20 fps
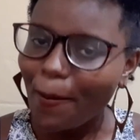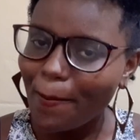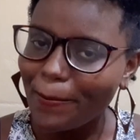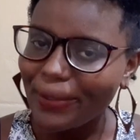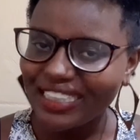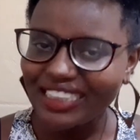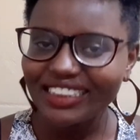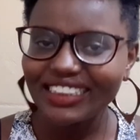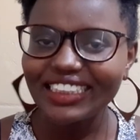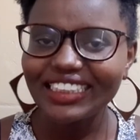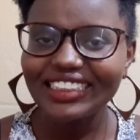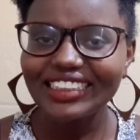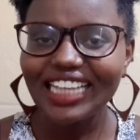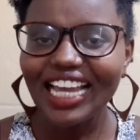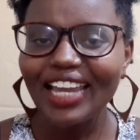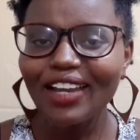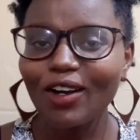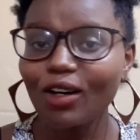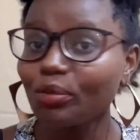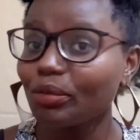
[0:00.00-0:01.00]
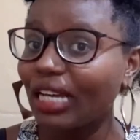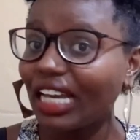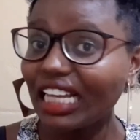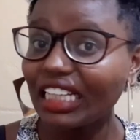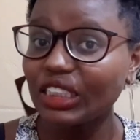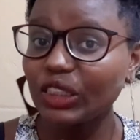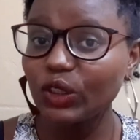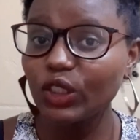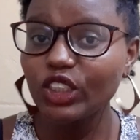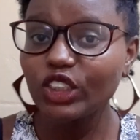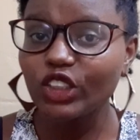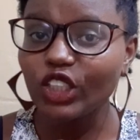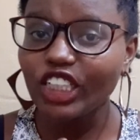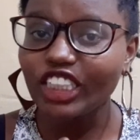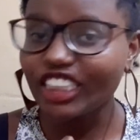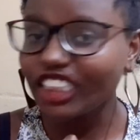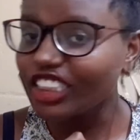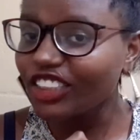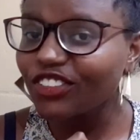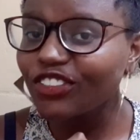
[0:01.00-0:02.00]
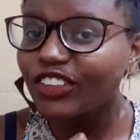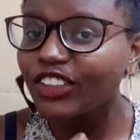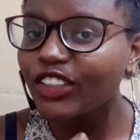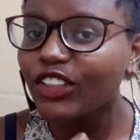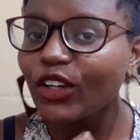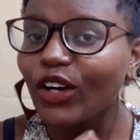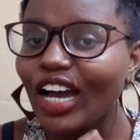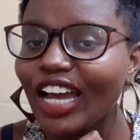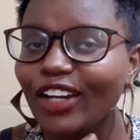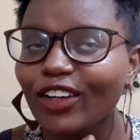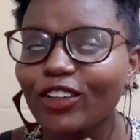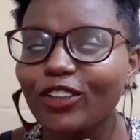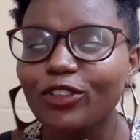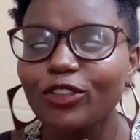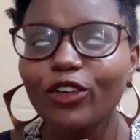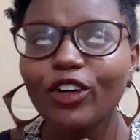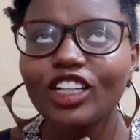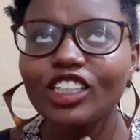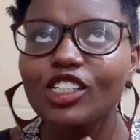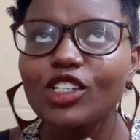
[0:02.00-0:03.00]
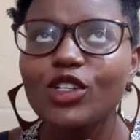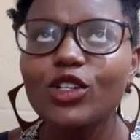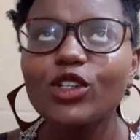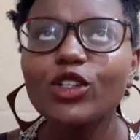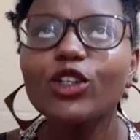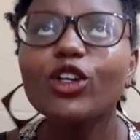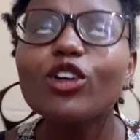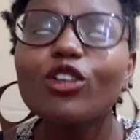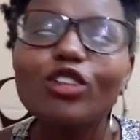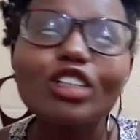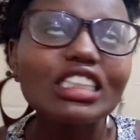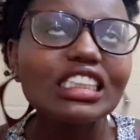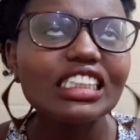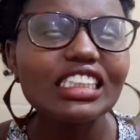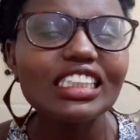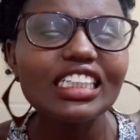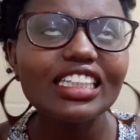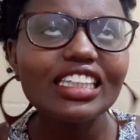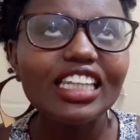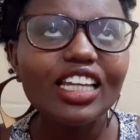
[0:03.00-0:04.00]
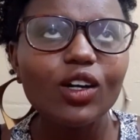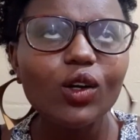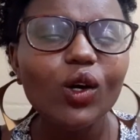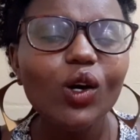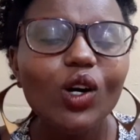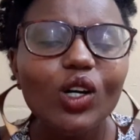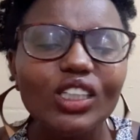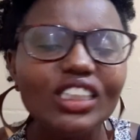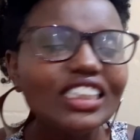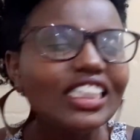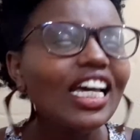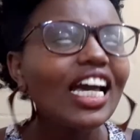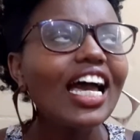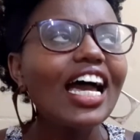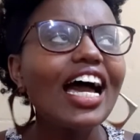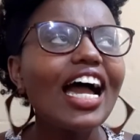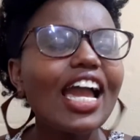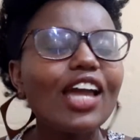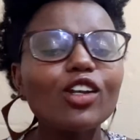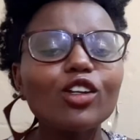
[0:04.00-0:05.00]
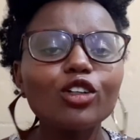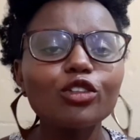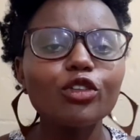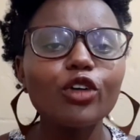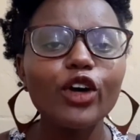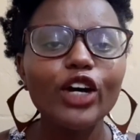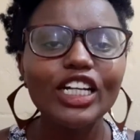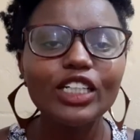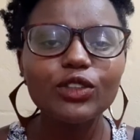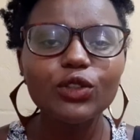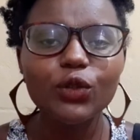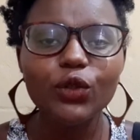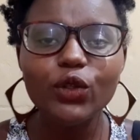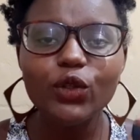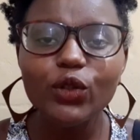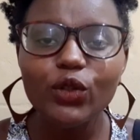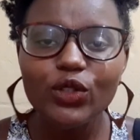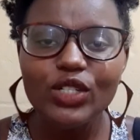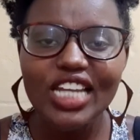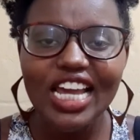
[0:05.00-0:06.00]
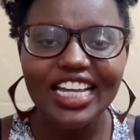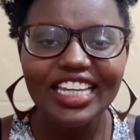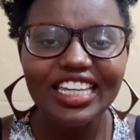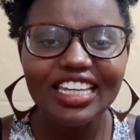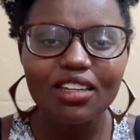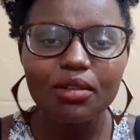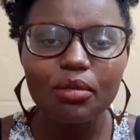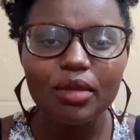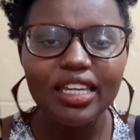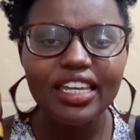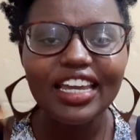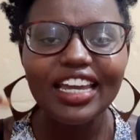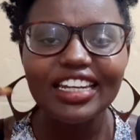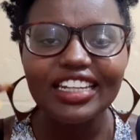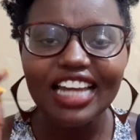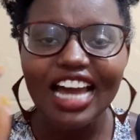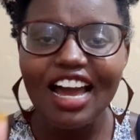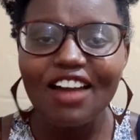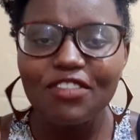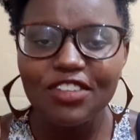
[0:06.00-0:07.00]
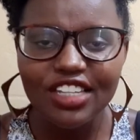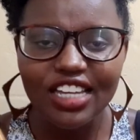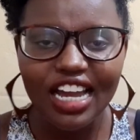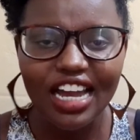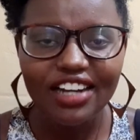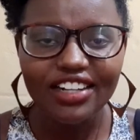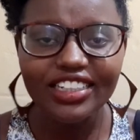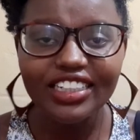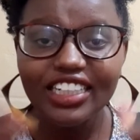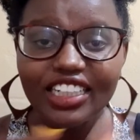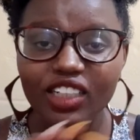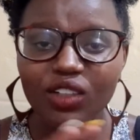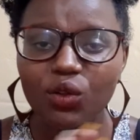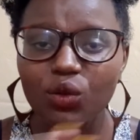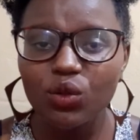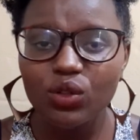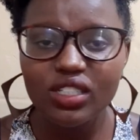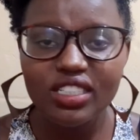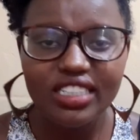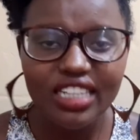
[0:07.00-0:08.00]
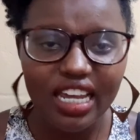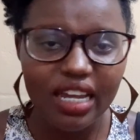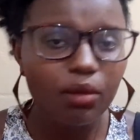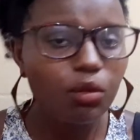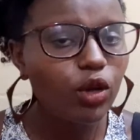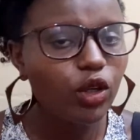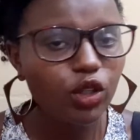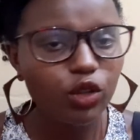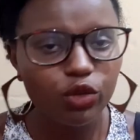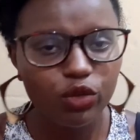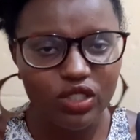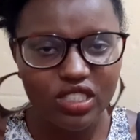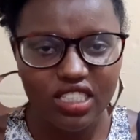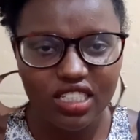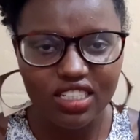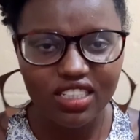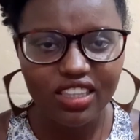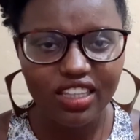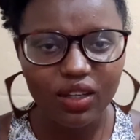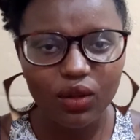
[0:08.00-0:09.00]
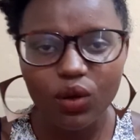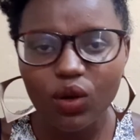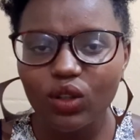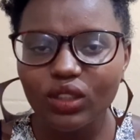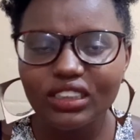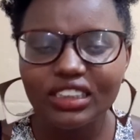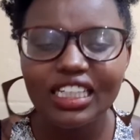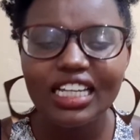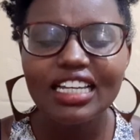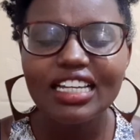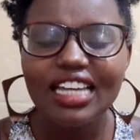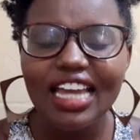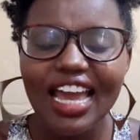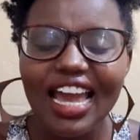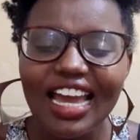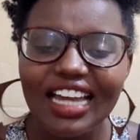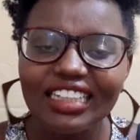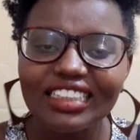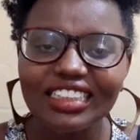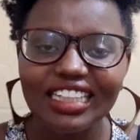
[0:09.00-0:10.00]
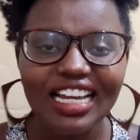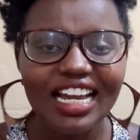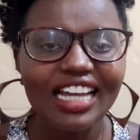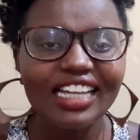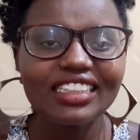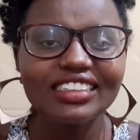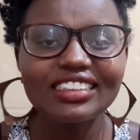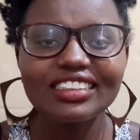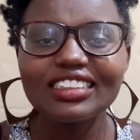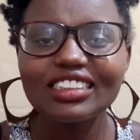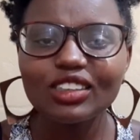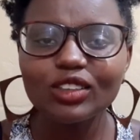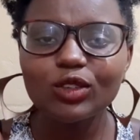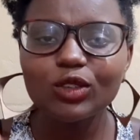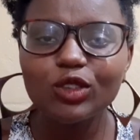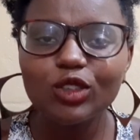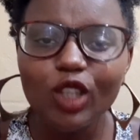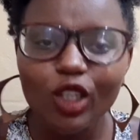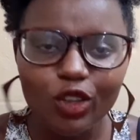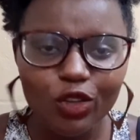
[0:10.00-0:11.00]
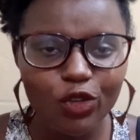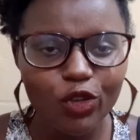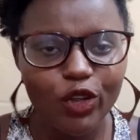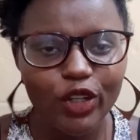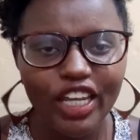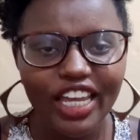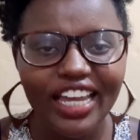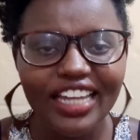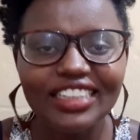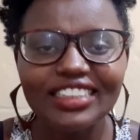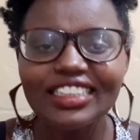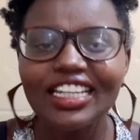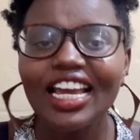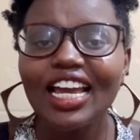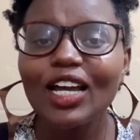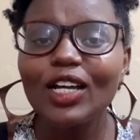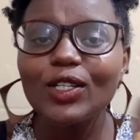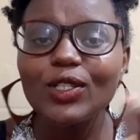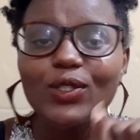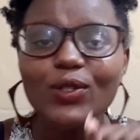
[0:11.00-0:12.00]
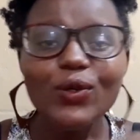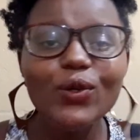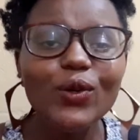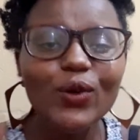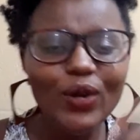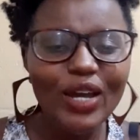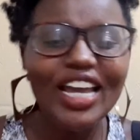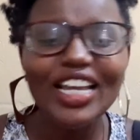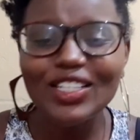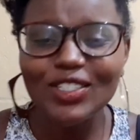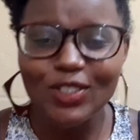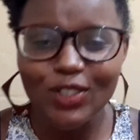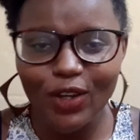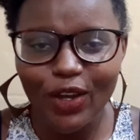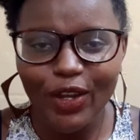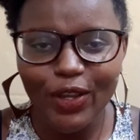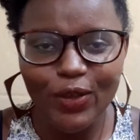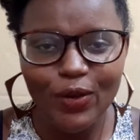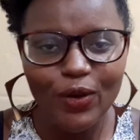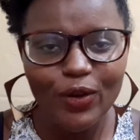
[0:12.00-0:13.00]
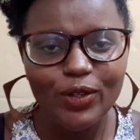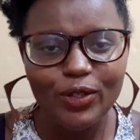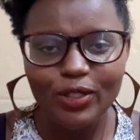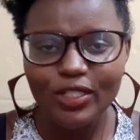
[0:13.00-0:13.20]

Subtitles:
budget. I hope guys you enjoyed this video. I look forward to you visiting the coast. I look forward to you tagging me and having a really good time when you visit the coast. And guys, do not forget to enjoy your